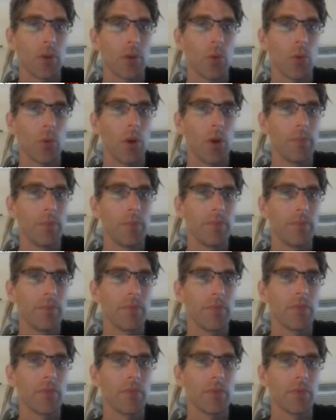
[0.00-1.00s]
will
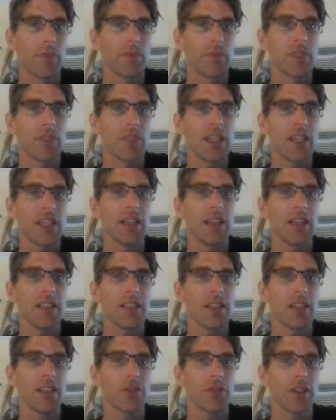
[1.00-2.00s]
see
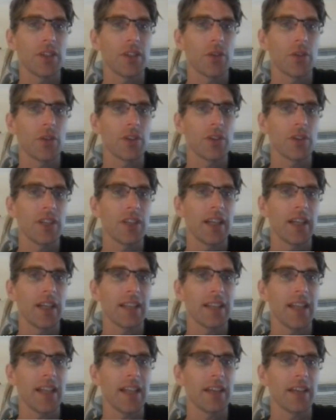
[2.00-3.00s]
this resource, see
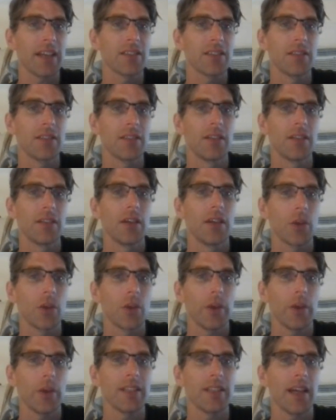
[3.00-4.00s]
knight takes,
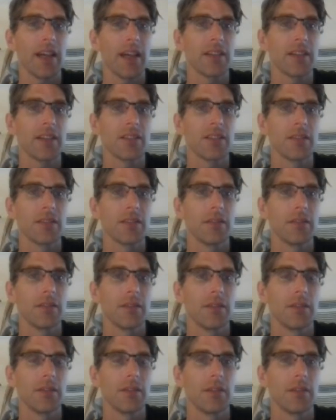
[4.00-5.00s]
queen takes,
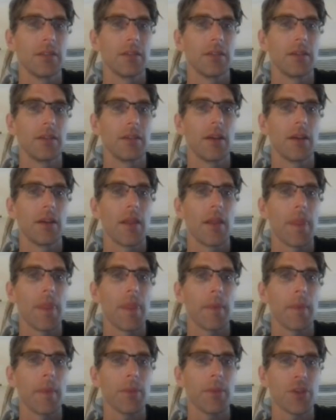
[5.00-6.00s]

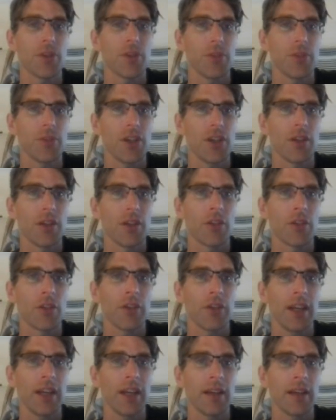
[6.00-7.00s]
bishop
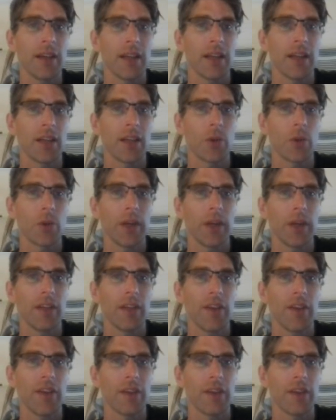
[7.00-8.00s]
g3, and then queen
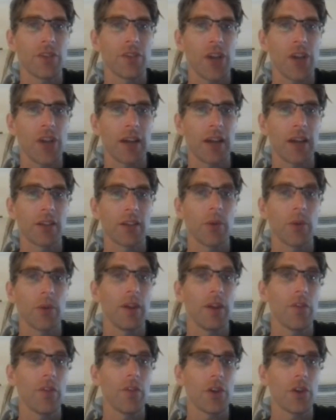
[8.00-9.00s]
e5 check,
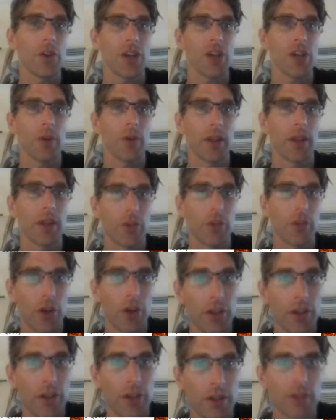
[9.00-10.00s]
queen e4 check, winning the
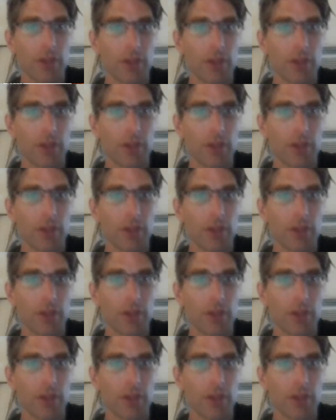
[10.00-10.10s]
rook.